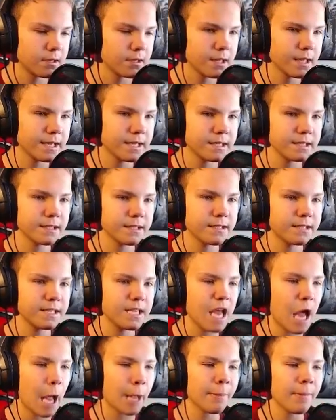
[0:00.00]
Like,
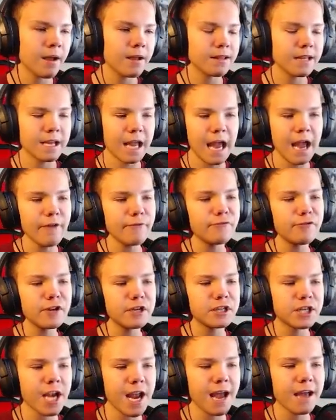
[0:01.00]
see, I, like every
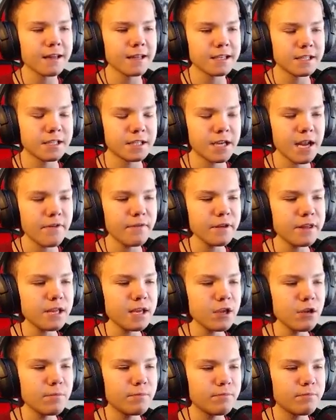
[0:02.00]
challenge,
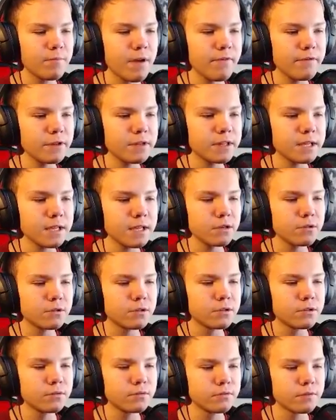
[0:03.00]
everything you, everything you
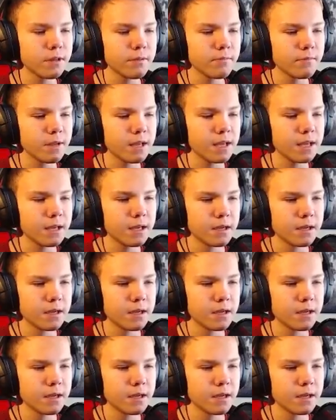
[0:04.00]
do me,